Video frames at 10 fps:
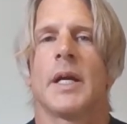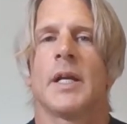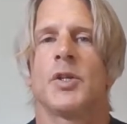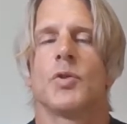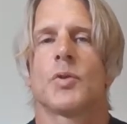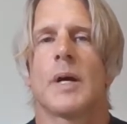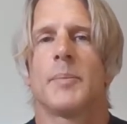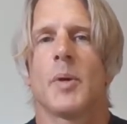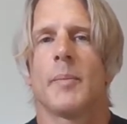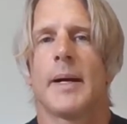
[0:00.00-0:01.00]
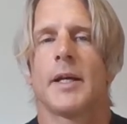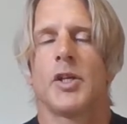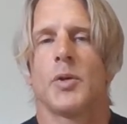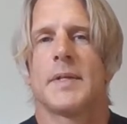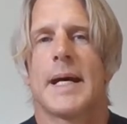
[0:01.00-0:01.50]
and you drop your body,
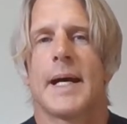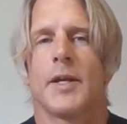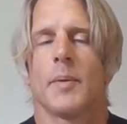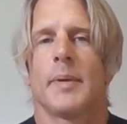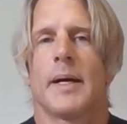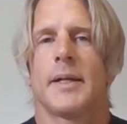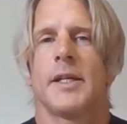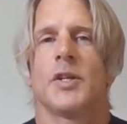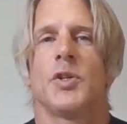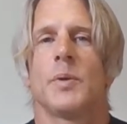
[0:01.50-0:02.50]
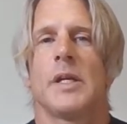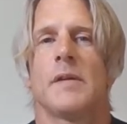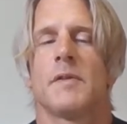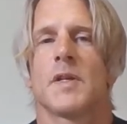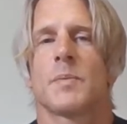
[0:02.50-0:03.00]
you die your body, and you
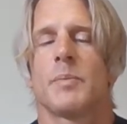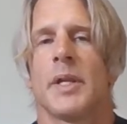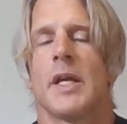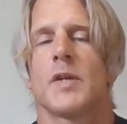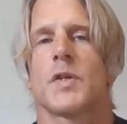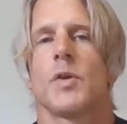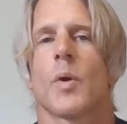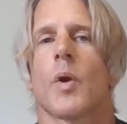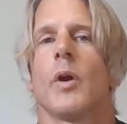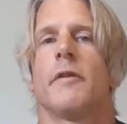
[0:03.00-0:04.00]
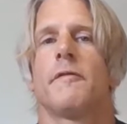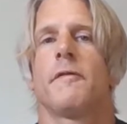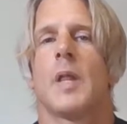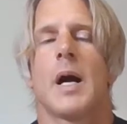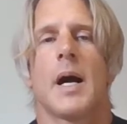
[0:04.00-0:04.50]
leave this place, you're going to
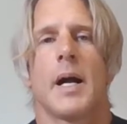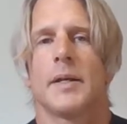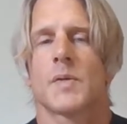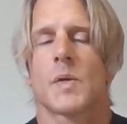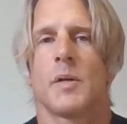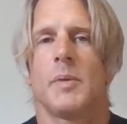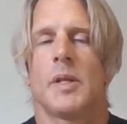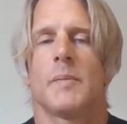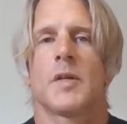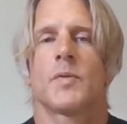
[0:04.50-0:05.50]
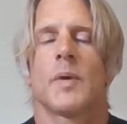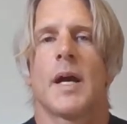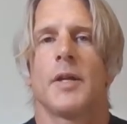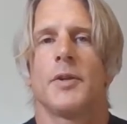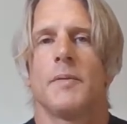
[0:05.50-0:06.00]
fly. It's going to be the best
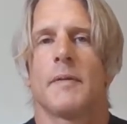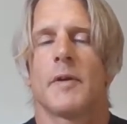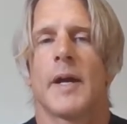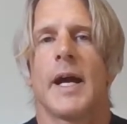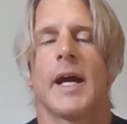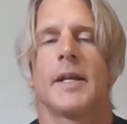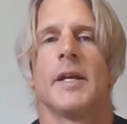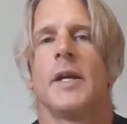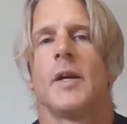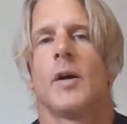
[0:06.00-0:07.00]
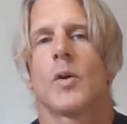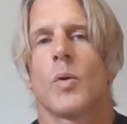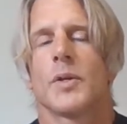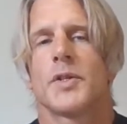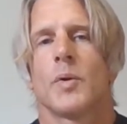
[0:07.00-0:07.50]
ride you've ever had. Of
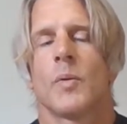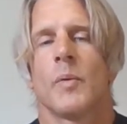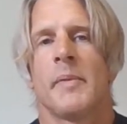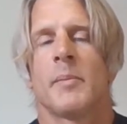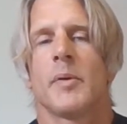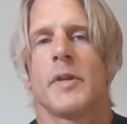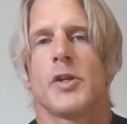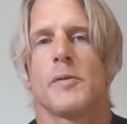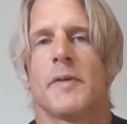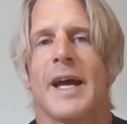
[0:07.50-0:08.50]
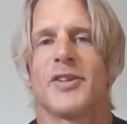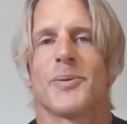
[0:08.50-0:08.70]
course, you'll remember that you've had the